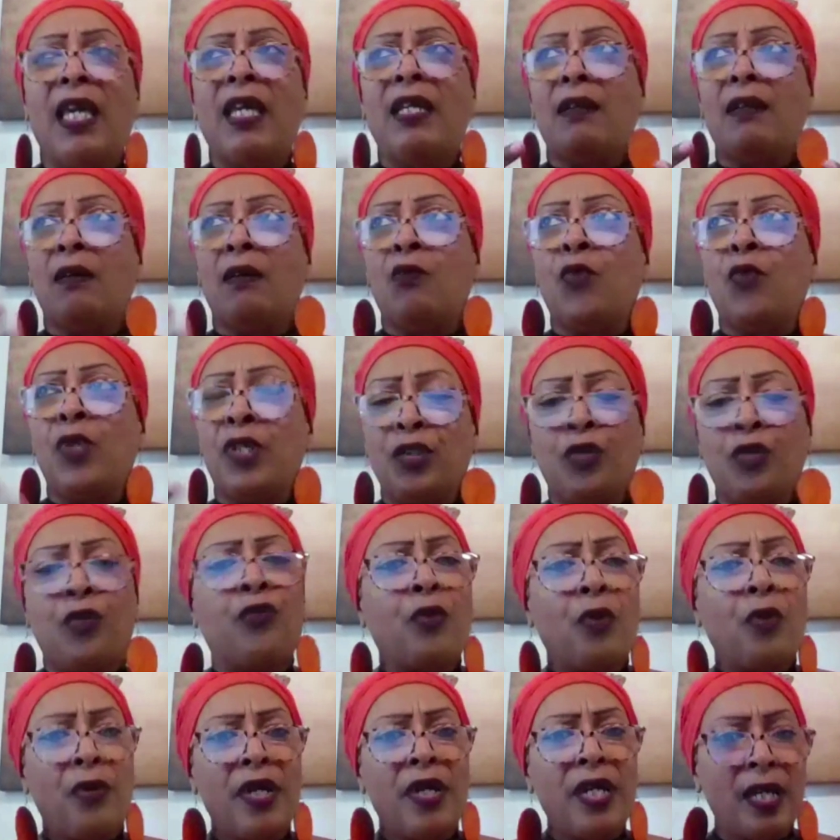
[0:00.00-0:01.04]
And when
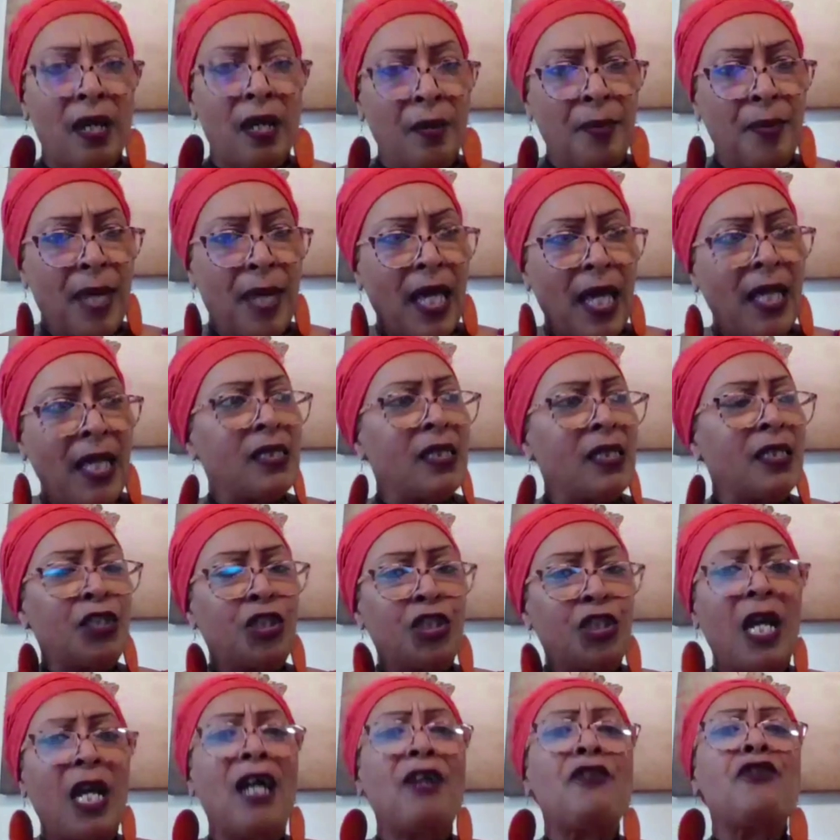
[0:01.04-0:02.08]
growing up as
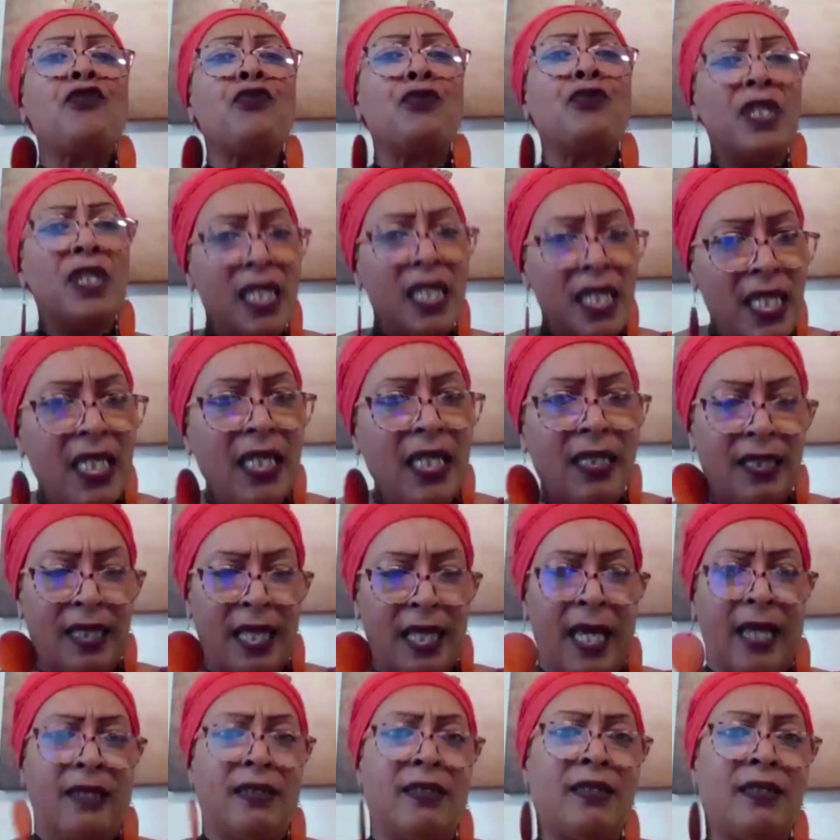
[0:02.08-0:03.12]
a child, you
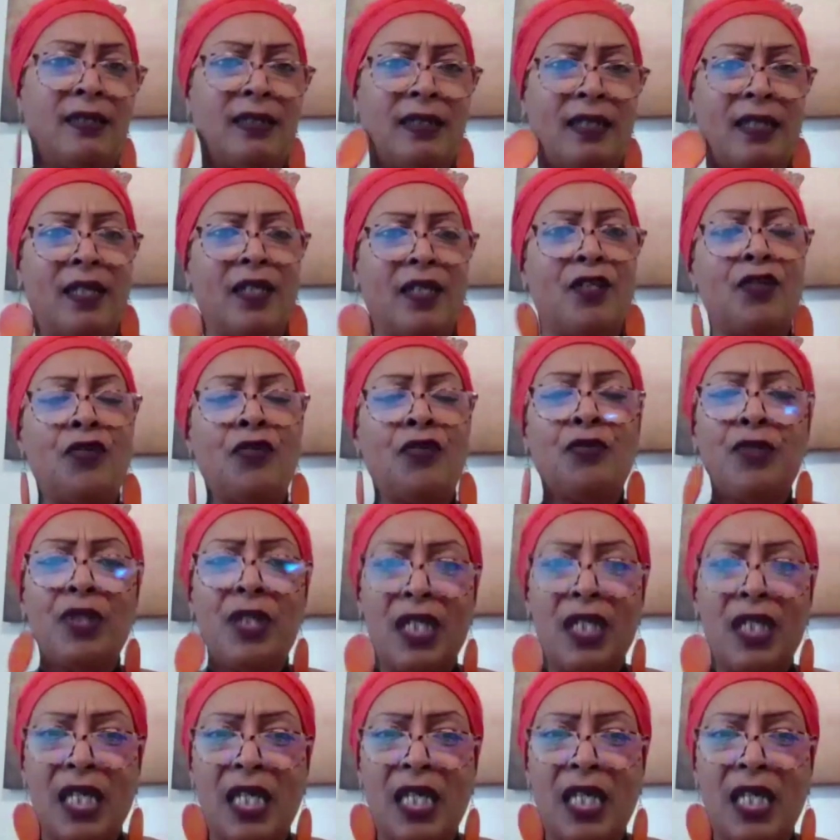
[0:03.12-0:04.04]
need that. You